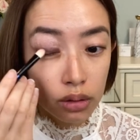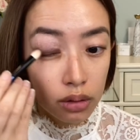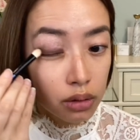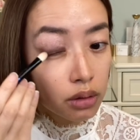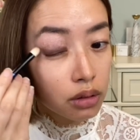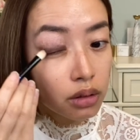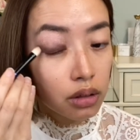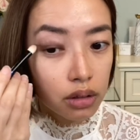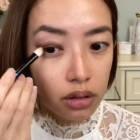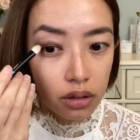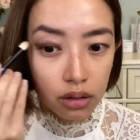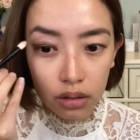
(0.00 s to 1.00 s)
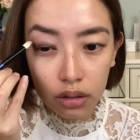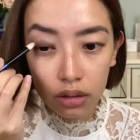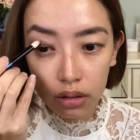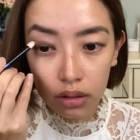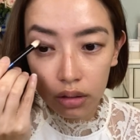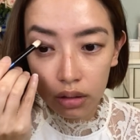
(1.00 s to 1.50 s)

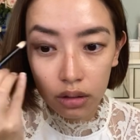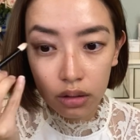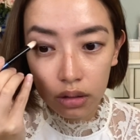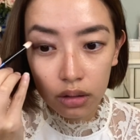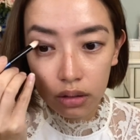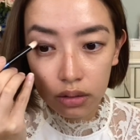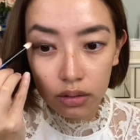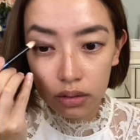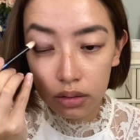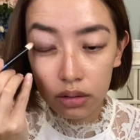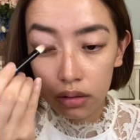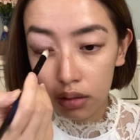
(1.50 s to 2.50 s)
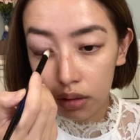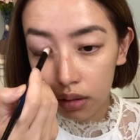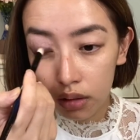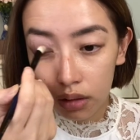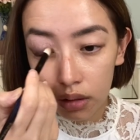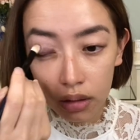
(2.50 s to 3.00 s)

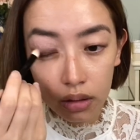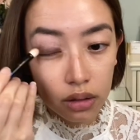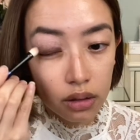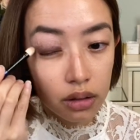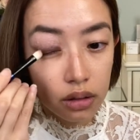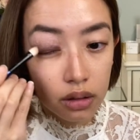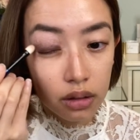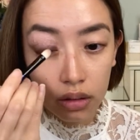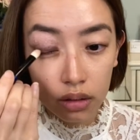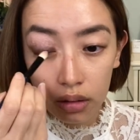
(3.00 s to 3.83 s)
Nobody speaks.